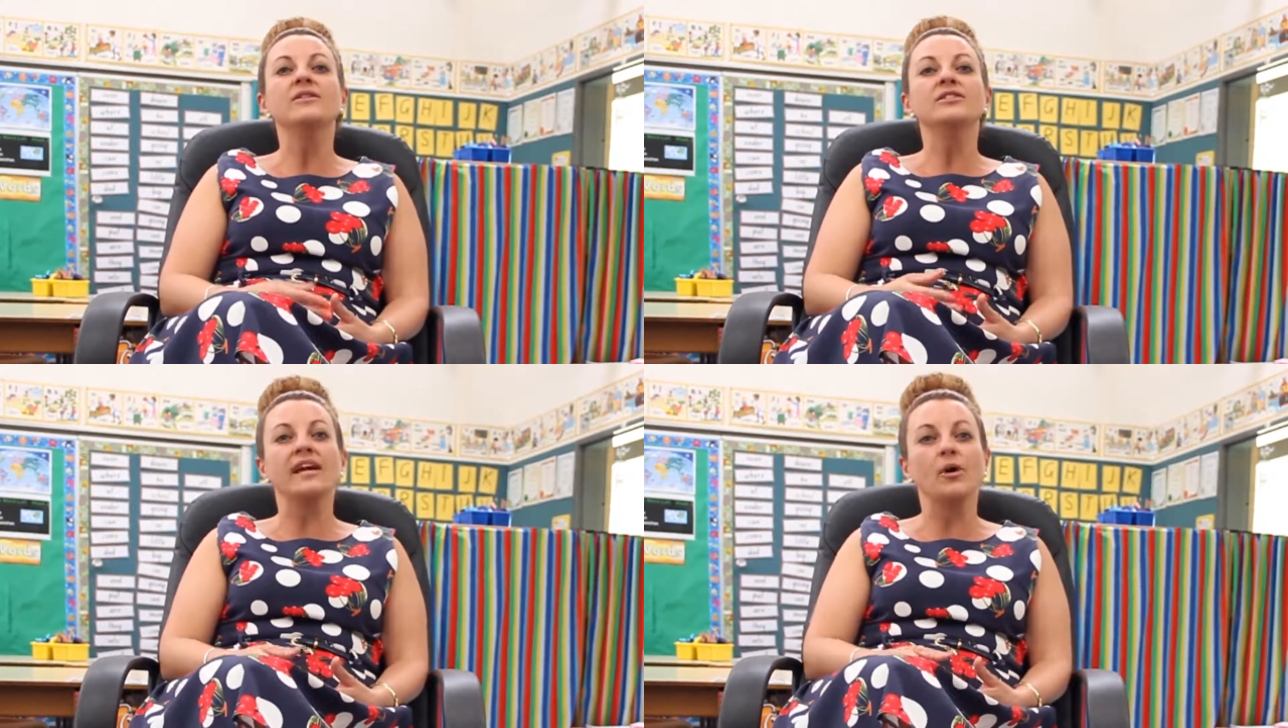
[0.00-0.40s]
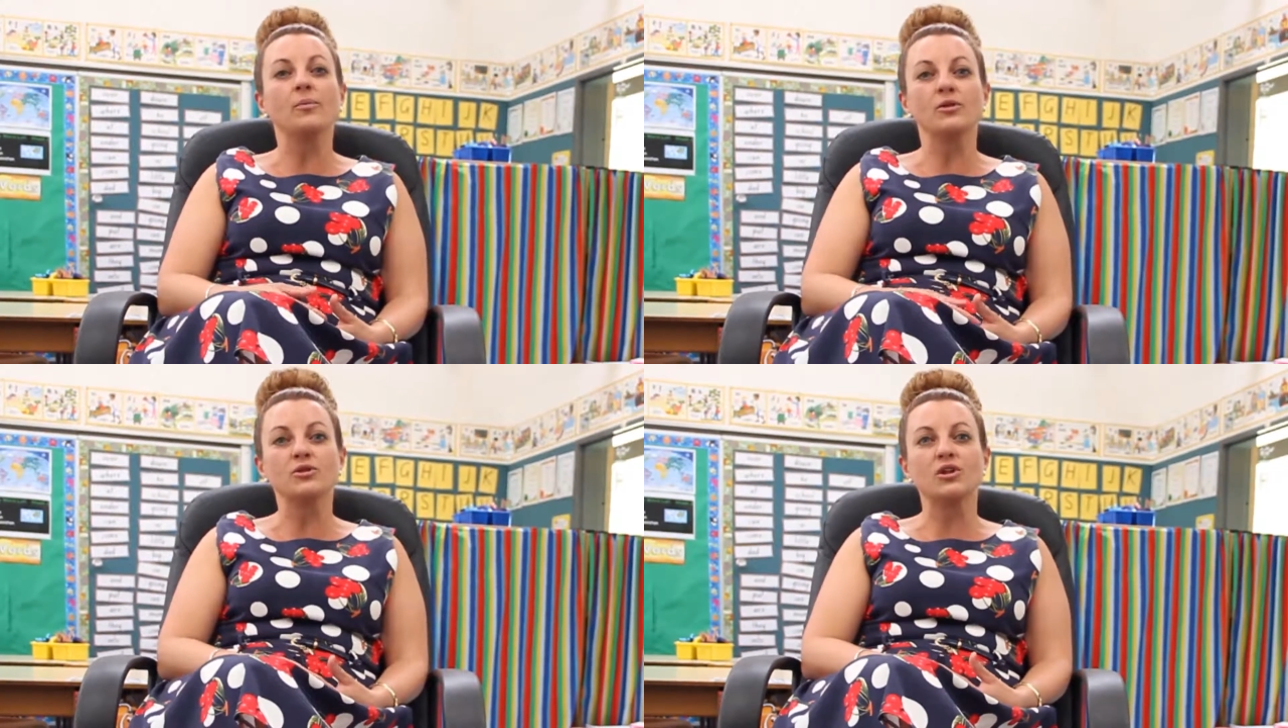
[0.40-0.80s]
to
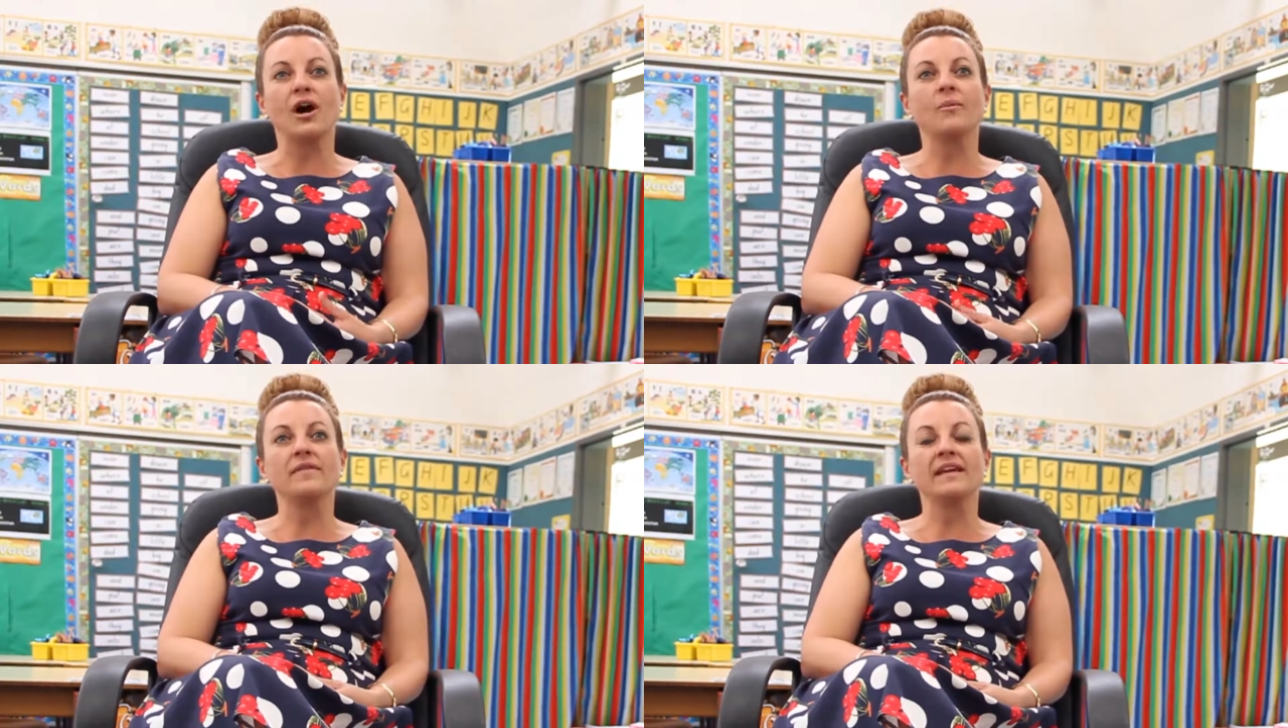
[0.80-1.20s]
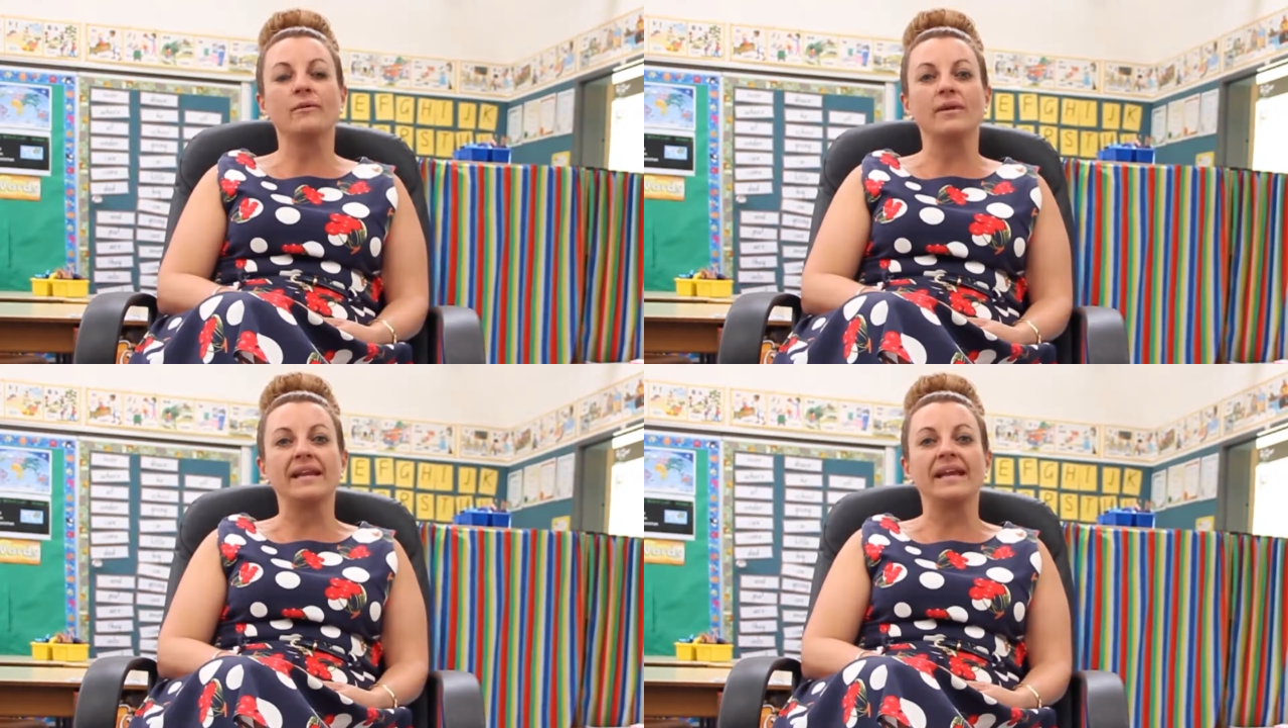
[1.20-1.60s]
help your child with
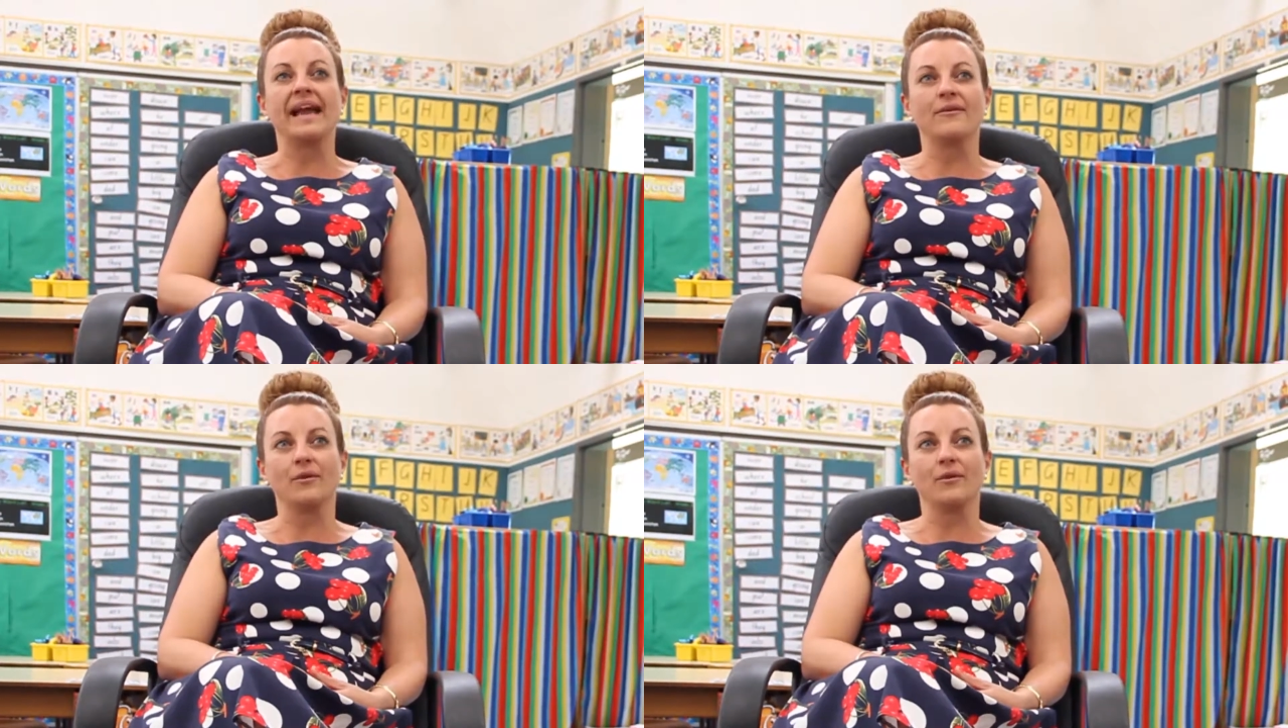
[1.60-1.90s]
their reading and